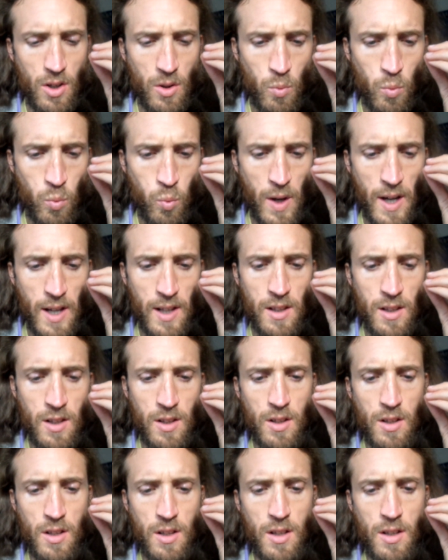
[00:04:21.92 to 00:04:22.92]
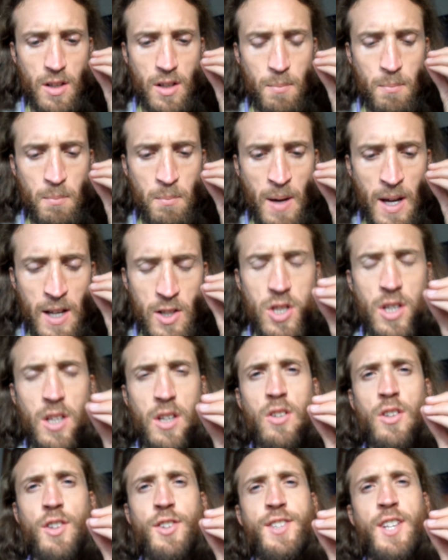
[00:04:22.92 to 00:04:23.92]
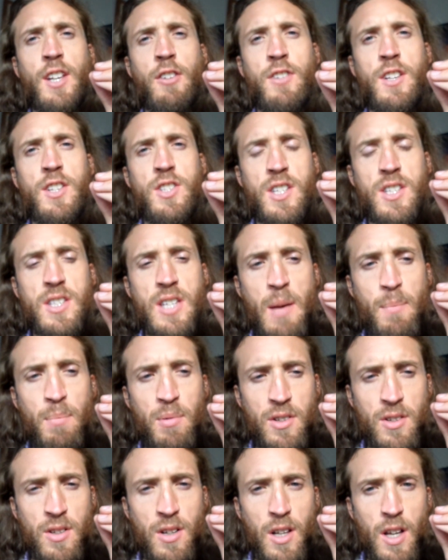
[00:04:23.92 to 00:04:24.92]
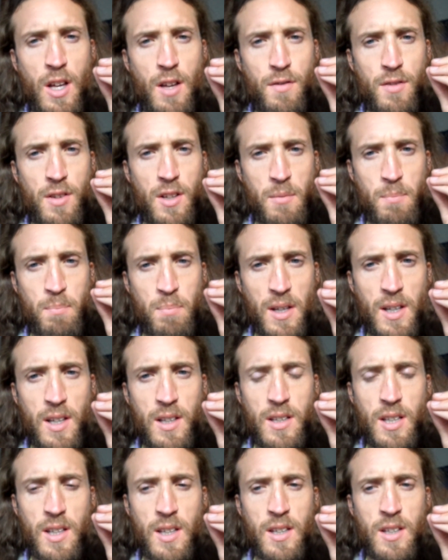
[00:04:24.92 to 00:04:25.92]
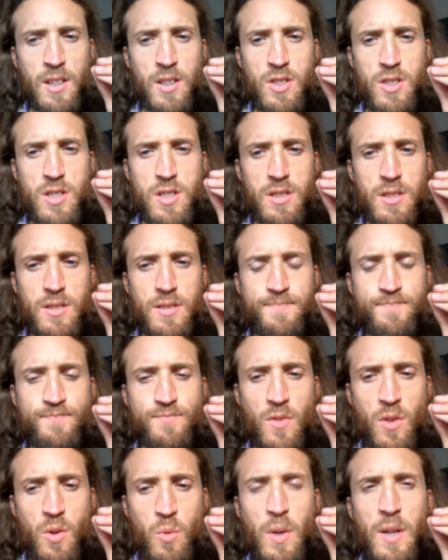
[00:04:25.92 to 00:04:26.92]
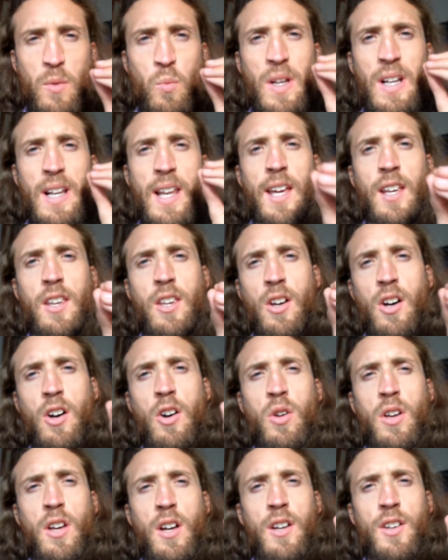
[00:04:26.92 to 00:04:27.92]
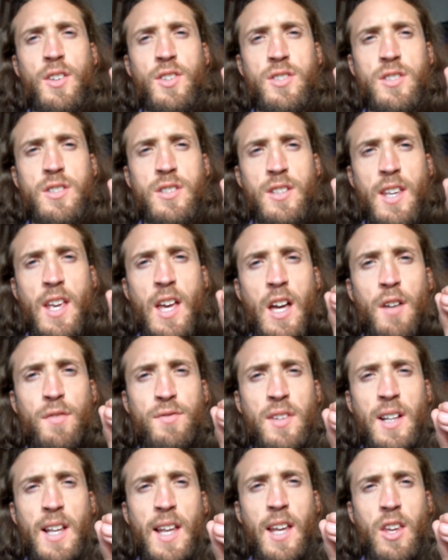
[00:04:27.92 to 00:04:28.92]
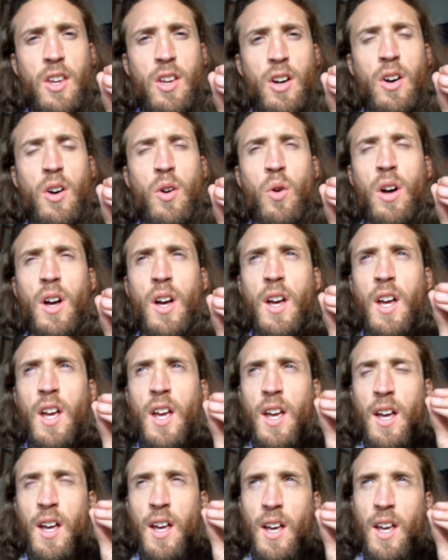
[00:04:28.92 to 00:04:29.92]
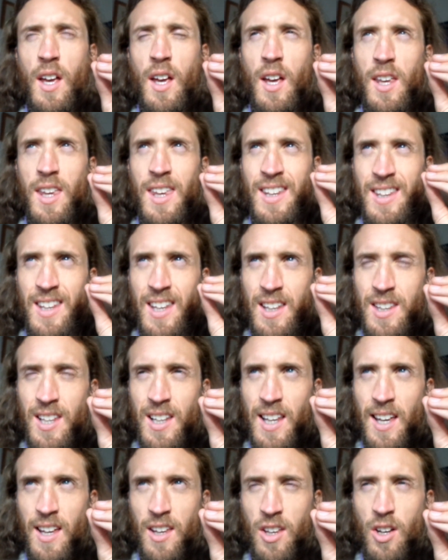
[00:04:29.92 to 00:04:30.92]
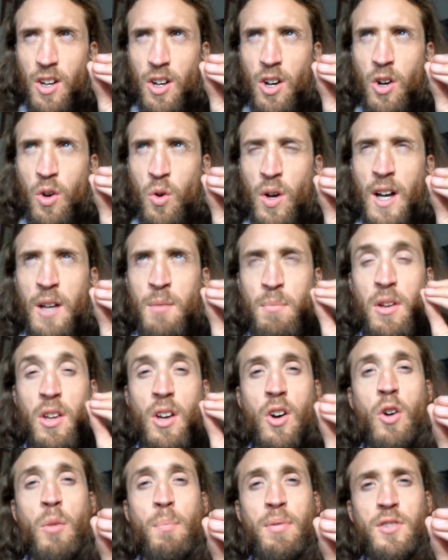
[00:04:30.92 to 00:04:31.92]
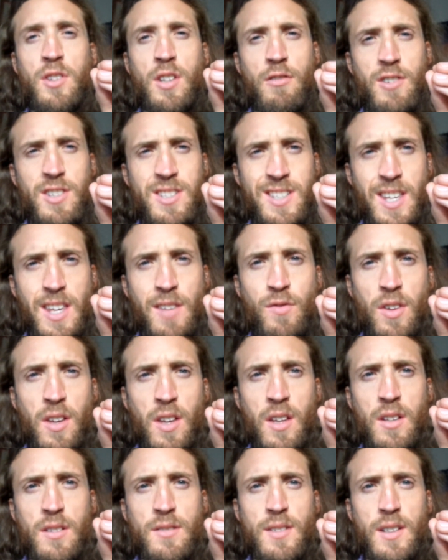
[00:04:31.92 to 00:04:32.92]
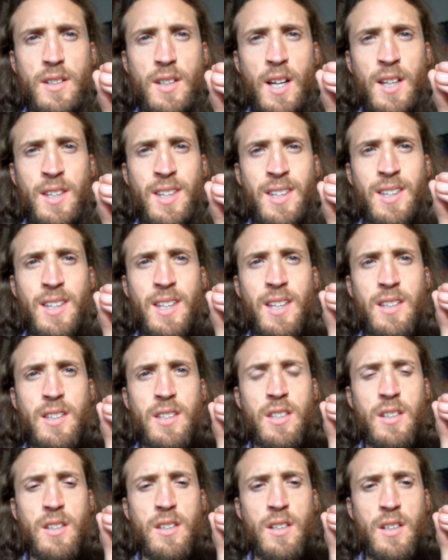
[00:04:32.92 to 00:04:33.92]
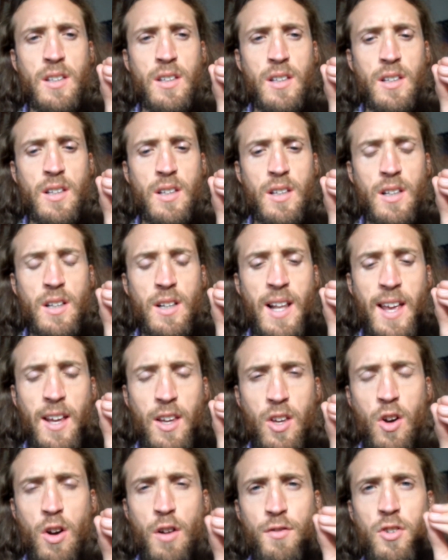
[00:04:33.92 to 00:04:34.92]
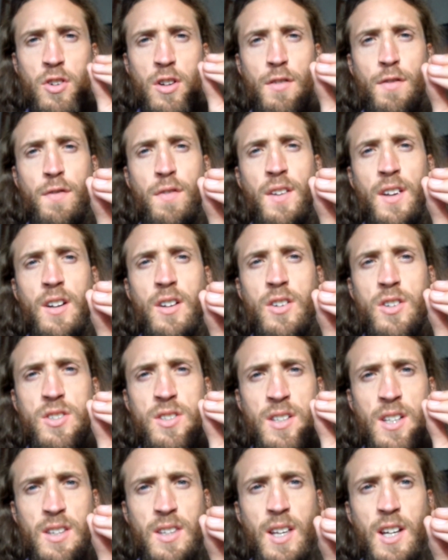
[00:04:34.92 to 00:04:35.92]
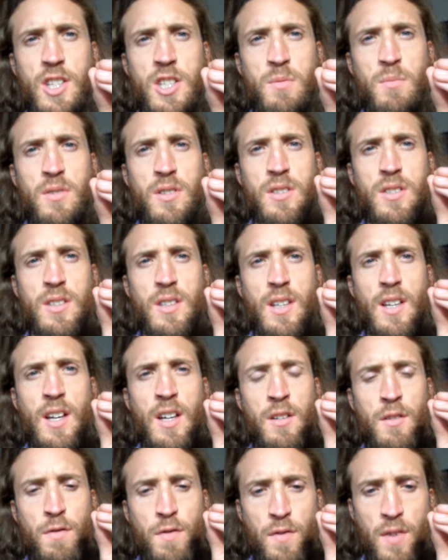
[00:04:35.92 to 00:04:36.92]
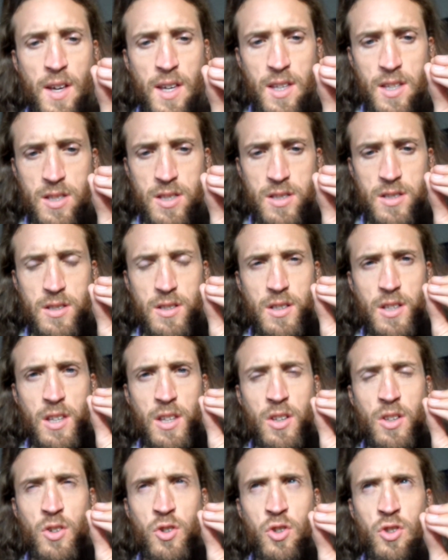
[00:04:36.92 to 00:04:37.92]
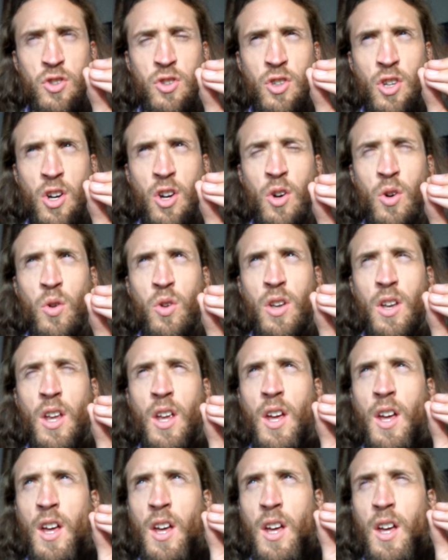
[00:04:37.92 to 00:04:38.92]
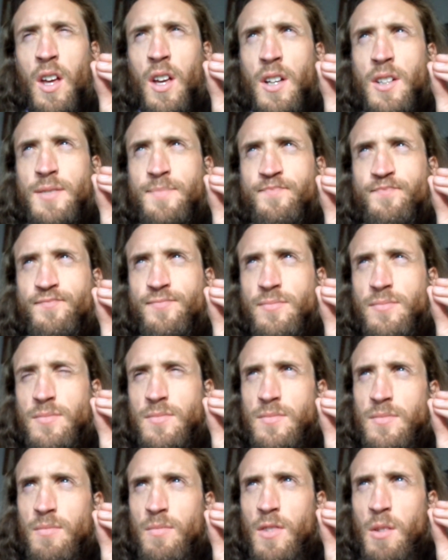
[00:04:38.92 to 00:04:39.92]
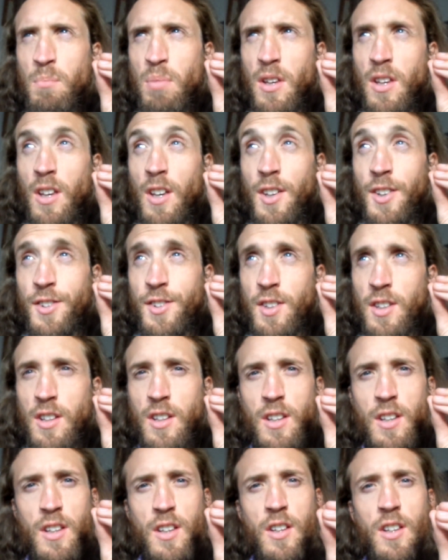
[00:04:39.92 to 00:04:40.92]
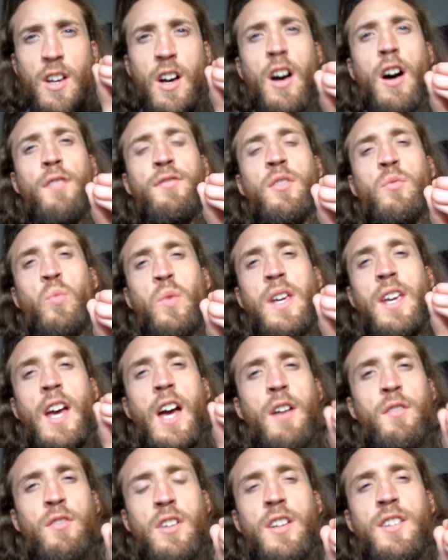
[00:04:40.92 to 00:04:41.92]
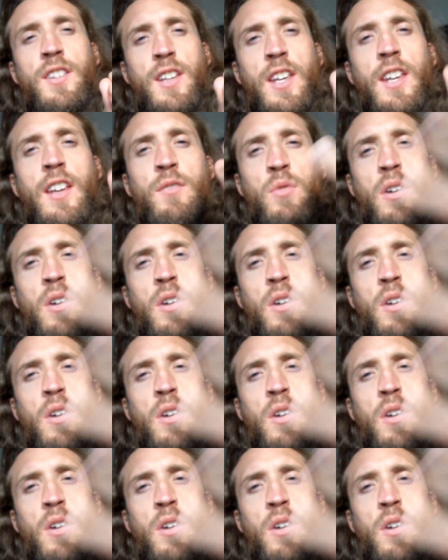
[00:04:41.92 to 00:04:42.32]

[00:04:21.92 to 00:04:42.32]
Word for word: when magical synchronicities happen in our life, like big things, when we let go, guys, you have to let go. You need to let go and be open to receiving, and you need to let go of your fears and attachment and face the unknown, because often we have an idea